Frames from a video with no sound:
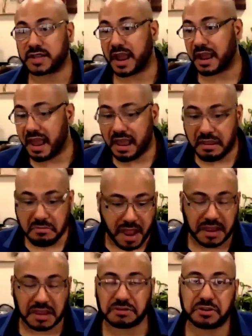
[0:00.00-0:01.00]
like, hey, I
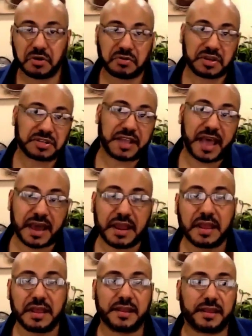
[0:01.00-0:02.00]
can show this ad
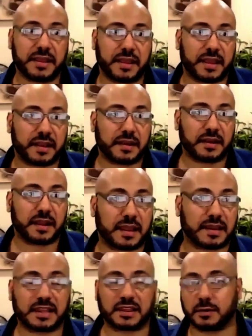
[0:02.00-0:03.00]
and
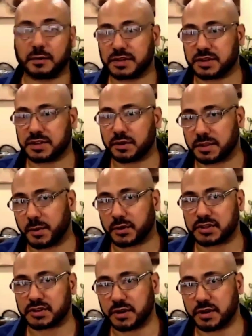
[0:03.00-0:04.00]
get the results the
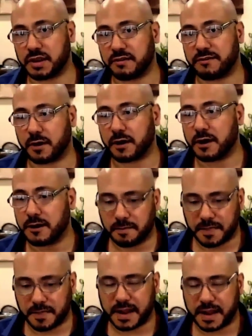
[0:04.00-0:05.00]
person's looking for,
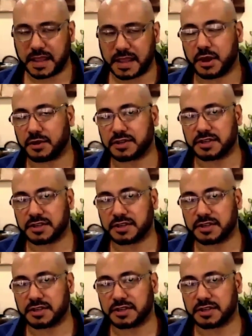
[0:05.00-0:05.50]
then I get those.